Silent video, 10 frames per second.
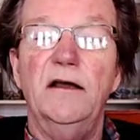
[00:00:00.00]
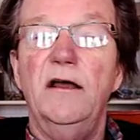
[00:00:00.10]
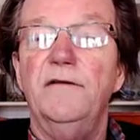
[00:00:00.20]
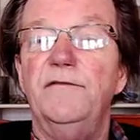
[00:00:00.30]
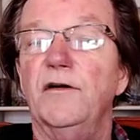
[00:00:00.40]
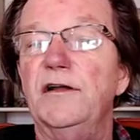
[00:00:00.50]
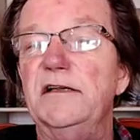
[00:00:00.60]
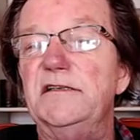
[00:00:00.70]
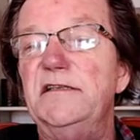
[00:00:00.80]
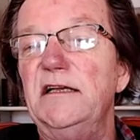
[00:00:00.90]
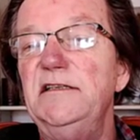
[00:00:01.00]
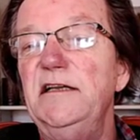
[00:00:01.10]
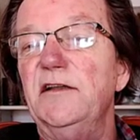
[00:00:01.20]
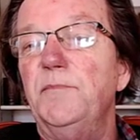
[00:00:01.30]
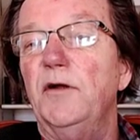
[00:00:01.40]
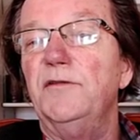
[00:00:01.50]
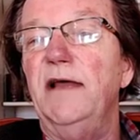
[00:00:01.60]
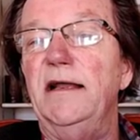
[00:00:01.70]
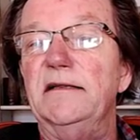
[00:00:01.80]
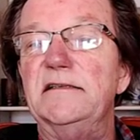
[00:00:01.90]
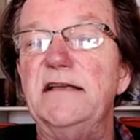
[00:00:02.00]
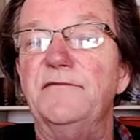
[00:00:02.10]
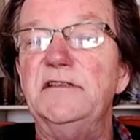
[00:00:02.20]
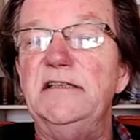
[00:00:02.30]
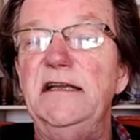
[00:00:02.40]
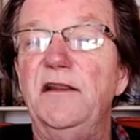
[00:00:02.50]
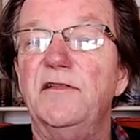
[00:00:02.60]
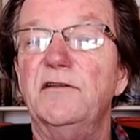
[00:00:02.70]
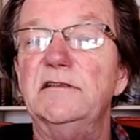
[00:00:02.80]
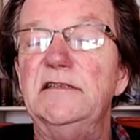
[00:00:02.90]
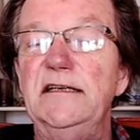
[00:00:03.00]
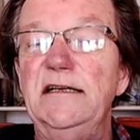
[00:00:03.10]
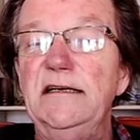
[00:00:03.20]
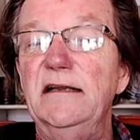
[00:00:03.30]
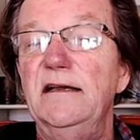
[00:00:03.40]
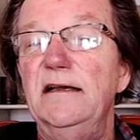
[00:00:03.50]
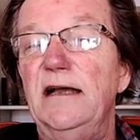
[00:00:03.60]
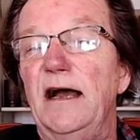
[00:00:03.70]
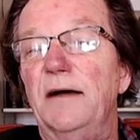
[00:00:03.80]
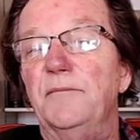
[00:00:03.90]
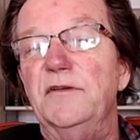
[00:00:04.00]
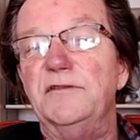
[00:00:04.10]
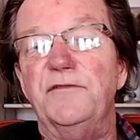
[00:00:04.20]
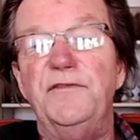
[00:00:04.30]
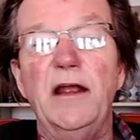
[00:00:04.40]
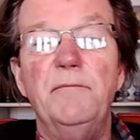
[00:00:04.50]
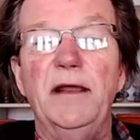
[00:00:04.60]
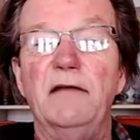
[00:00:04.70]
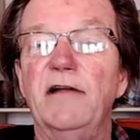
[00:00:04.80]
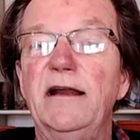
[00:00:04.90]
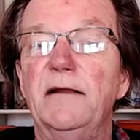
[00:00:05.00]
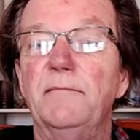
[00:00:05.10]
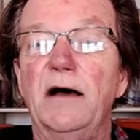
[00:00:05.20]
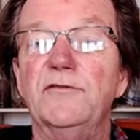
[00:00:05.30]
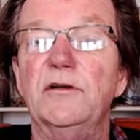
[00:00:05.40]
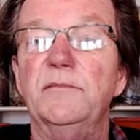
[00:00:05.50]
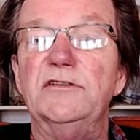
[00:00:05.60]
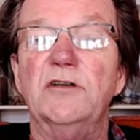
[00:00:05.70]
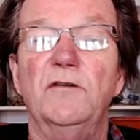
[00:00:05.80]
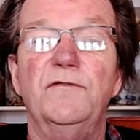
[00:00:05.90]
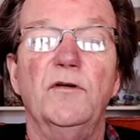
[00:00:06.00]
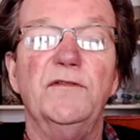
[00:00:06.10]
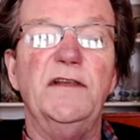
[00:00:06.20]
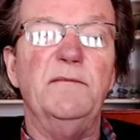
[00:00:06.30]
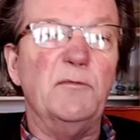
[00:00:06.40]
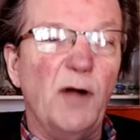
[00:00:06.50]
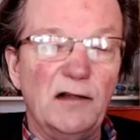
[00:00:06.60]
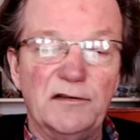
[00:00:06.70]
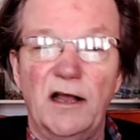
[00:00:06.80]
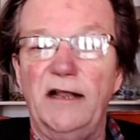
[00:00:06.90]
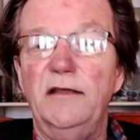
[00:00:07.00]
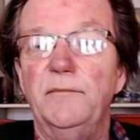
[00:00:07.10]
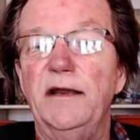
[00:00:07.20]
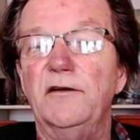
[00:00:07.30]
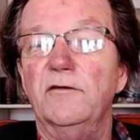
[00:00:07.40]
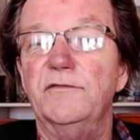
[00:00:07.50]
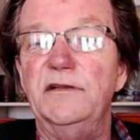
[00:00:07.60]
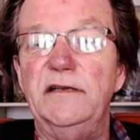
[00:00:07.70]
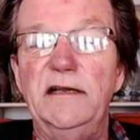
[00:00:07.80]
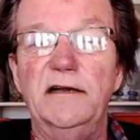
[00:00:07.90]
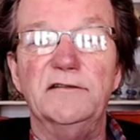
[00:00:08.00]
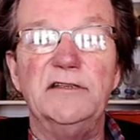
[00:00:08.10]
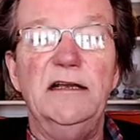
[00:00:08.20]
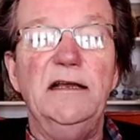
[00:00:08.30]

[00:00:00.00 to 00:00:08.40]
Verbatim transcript: for his 60th birthday in 1713. There's a fair bit written about them and so forth. They've been well documented over the years,